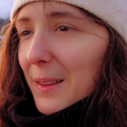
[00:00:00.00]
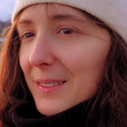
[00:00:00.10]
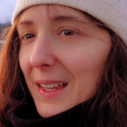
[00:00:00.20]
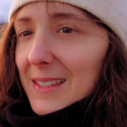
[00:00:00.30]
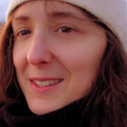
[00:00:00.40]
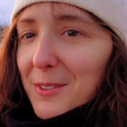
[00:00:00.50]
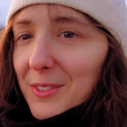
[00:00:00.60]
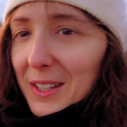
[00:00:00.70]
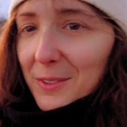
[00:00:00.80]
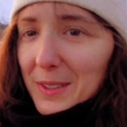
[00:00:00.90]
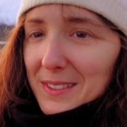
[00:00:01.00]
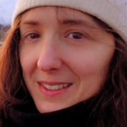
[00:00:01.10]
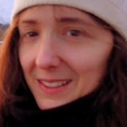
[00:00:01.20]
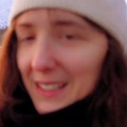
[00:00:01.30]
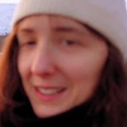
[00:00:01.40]
That's the thing with
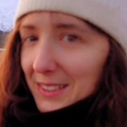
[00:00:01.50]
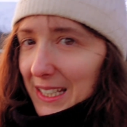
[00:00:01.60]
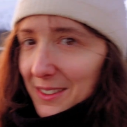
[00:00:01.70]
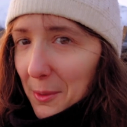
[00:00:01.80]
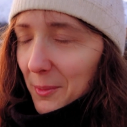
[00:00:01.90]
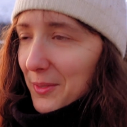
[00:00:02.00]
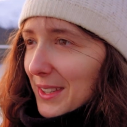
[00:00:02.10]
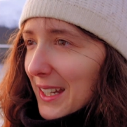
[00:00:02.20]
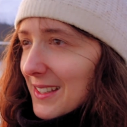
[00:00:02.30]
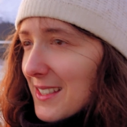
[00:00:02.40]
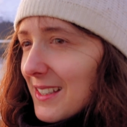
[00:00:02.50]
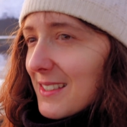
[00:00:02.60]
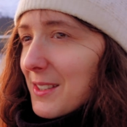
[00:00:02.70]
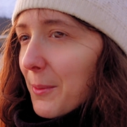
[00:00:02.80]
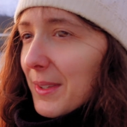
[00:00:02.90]
living in the mountains. Is
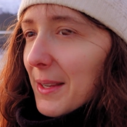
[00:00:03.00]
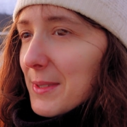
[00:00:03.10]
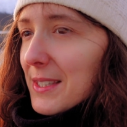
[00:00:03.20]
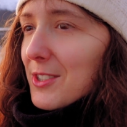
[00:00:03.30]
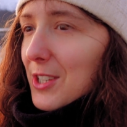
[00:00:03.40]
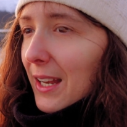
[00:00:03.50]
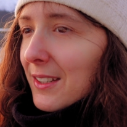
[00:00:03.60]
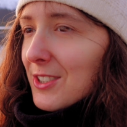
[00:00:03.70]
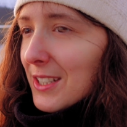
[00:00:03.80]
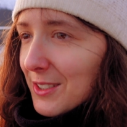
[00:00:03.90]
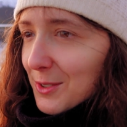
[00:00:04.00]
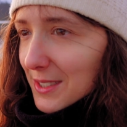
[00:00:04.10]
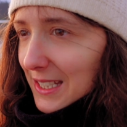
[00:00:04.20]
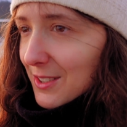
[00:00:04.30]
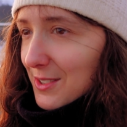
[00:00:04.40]
sometimes it's challenging to
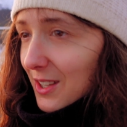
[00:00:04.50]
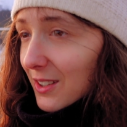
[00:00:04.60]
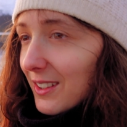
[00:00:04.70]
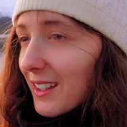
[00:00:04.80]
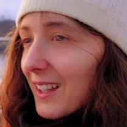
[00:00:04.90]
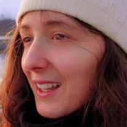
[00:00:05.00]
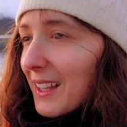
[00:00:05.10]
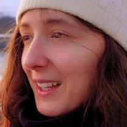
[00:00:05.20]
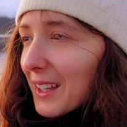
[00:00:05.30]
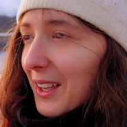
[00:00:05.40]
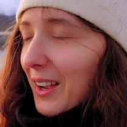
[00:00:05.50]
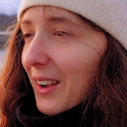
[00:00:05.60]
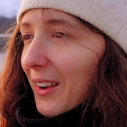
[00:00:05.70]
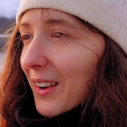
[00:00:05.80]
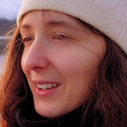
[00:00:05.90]
see the sun
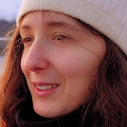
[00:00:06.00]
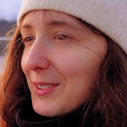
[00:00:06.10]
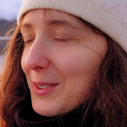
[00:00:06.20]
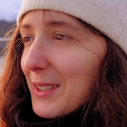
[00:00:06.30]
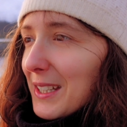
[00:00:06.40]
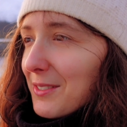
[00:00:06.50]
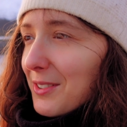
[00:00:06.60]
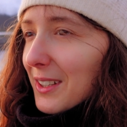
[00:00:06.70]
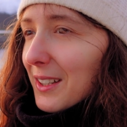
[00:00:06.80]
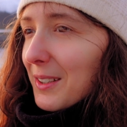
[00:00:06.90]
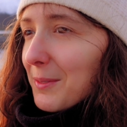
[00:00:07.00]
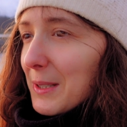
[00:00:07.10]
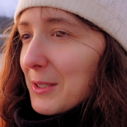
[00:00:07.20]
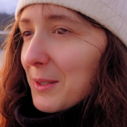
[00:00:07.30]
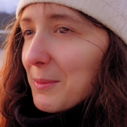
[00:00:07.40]
if you live
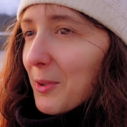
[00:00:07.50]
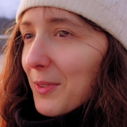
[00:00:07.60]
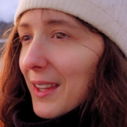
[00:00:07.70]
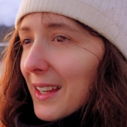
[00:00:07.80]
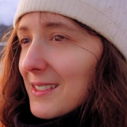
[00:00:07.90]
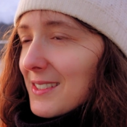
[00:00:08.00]
between mountains.